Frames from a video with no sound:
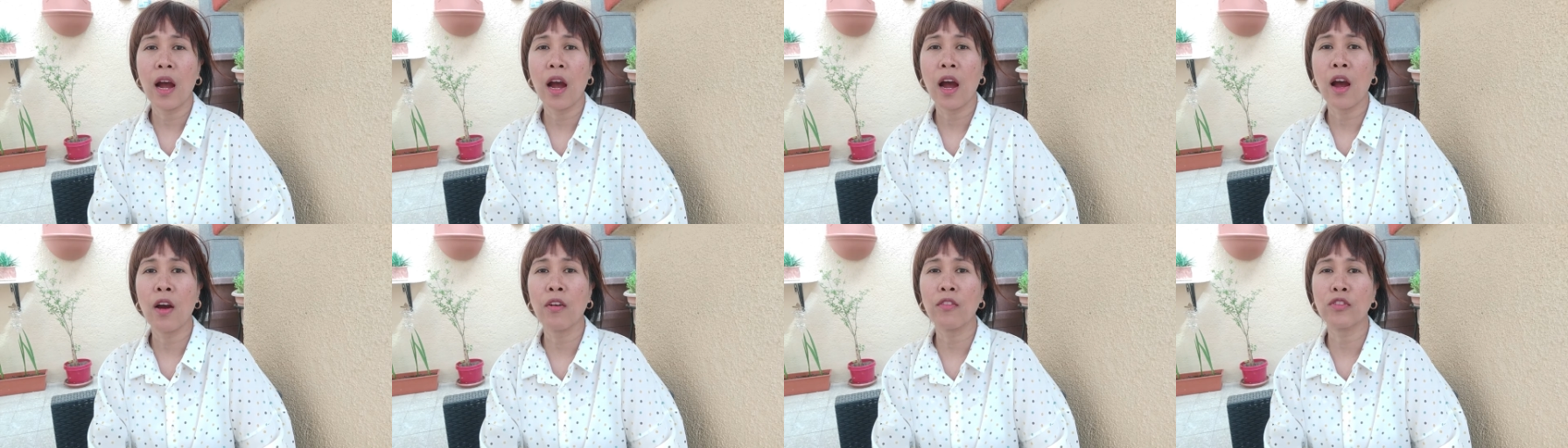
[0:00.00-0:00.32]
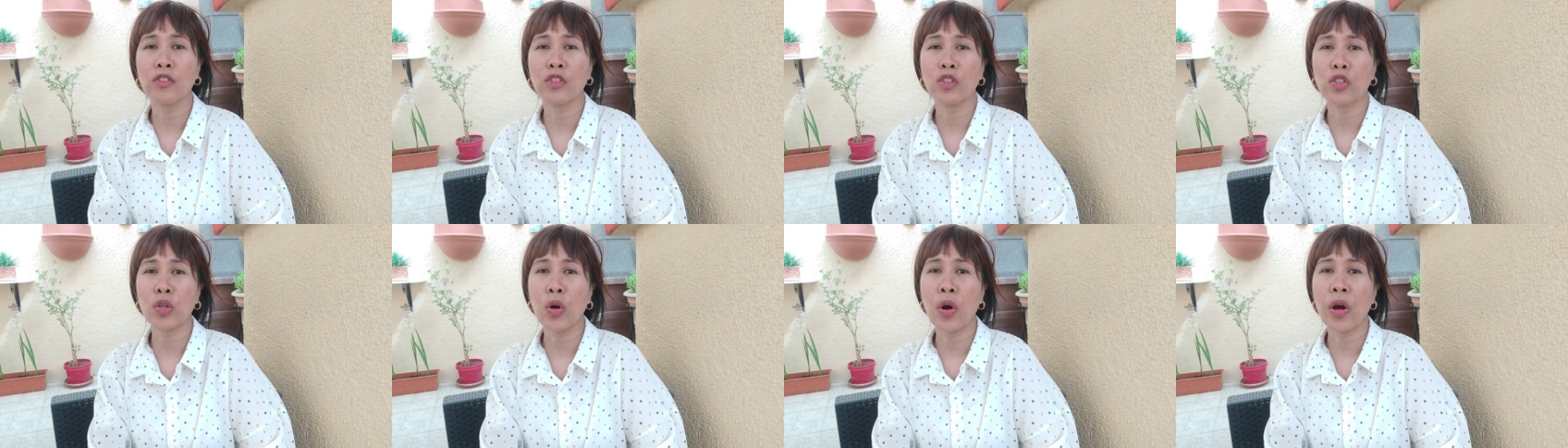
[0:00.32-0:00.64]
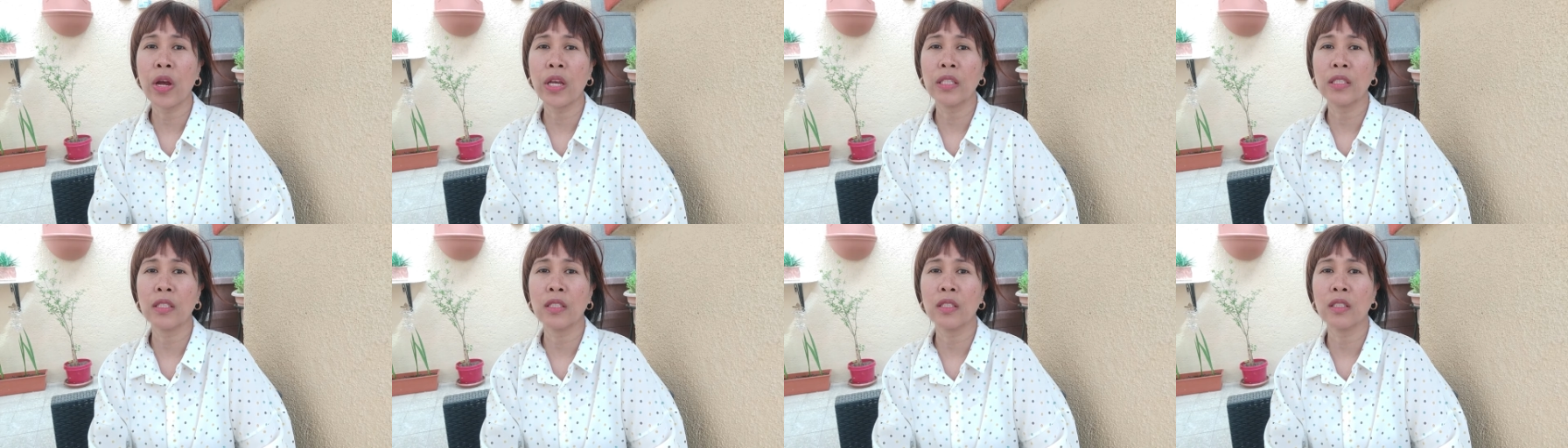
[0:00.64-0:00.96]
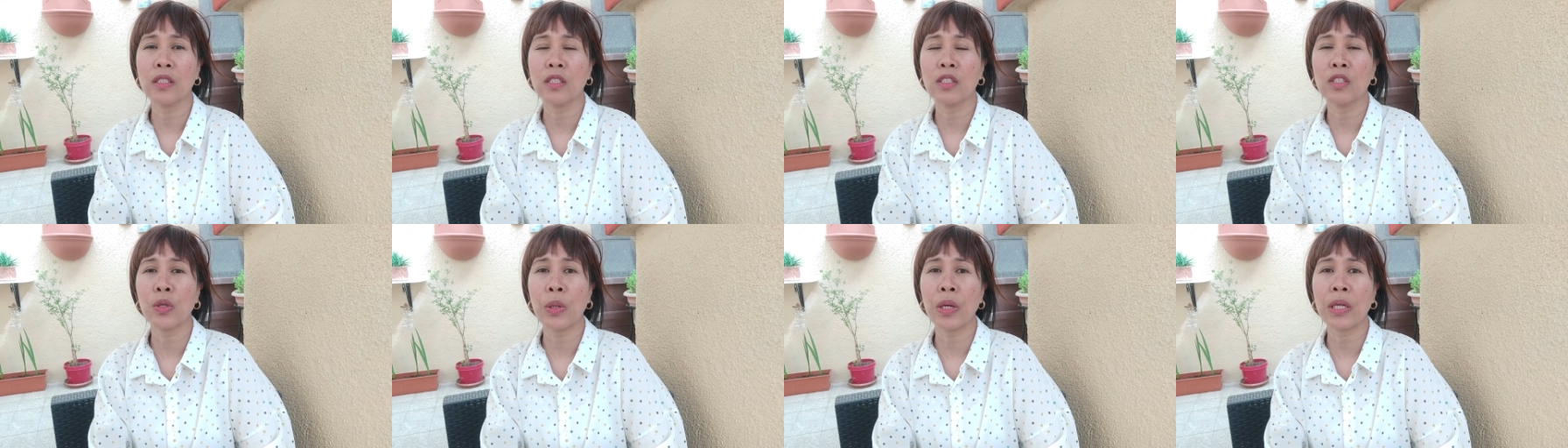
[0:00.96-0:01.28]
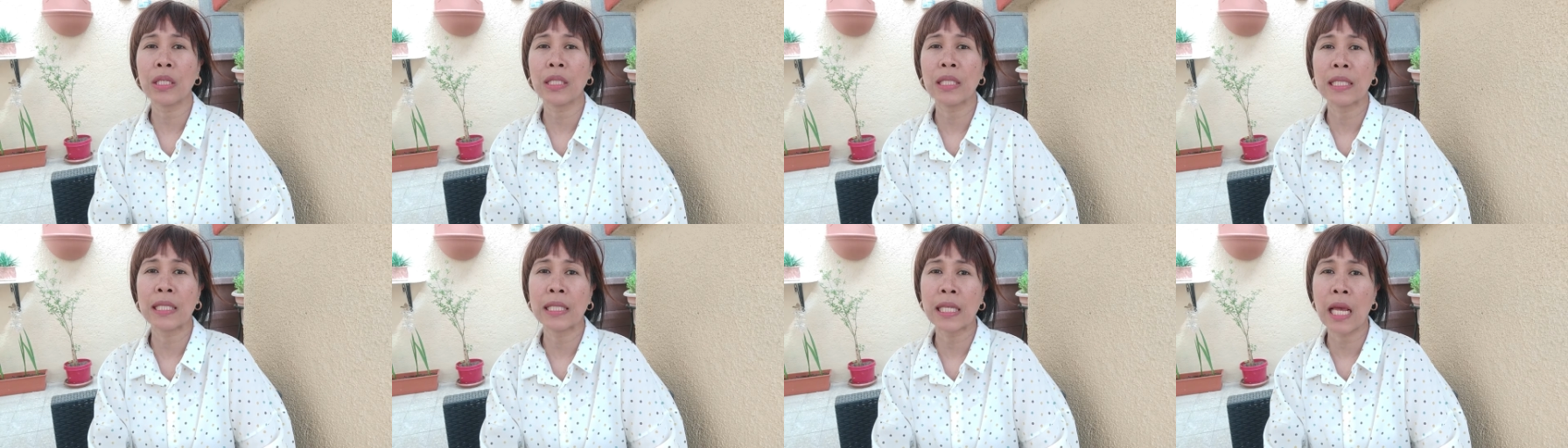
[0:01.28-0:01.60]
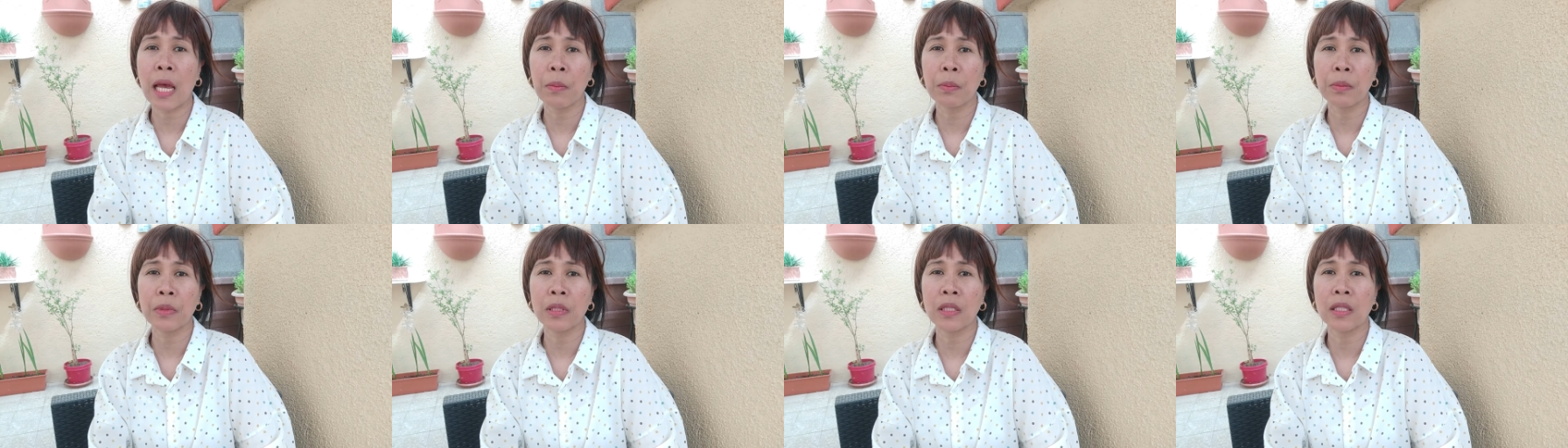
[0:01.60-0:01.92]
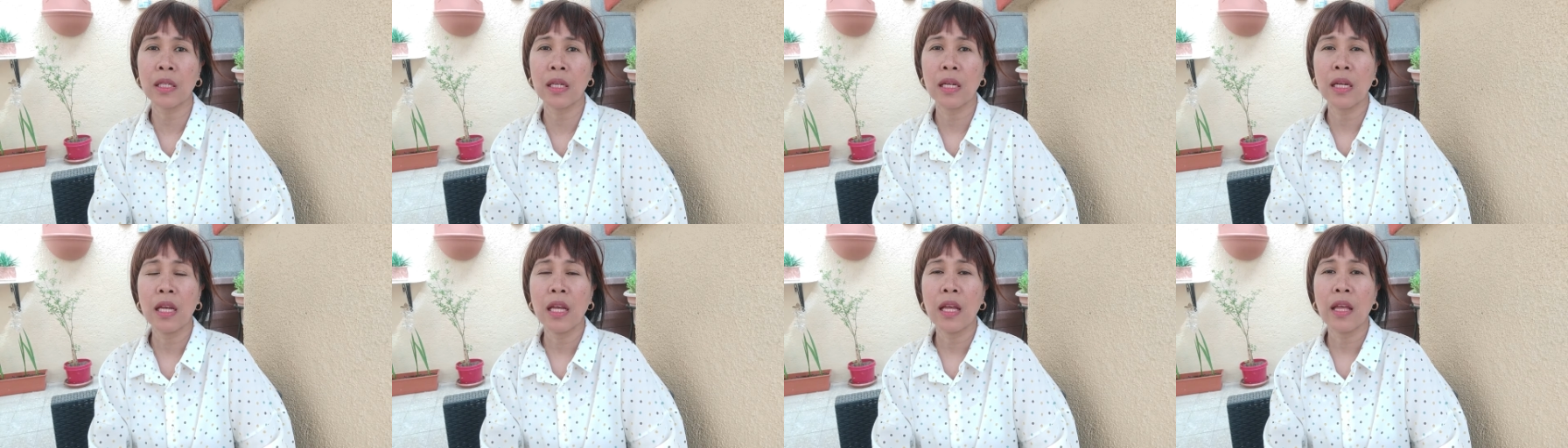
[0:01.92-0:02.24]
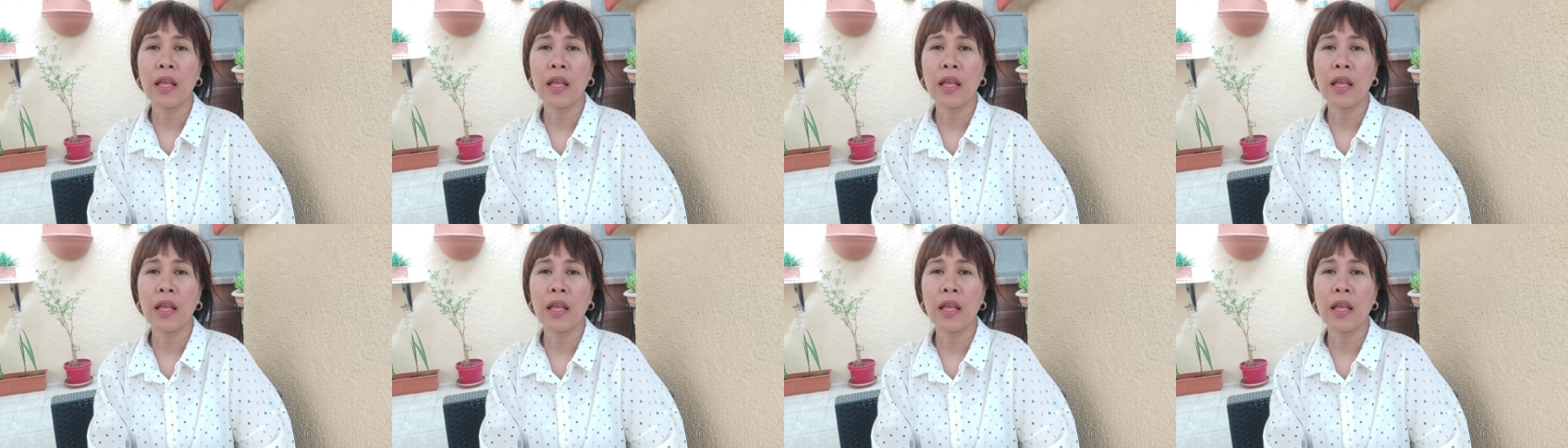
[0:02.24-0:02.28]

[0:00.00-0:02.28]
of choice, to accept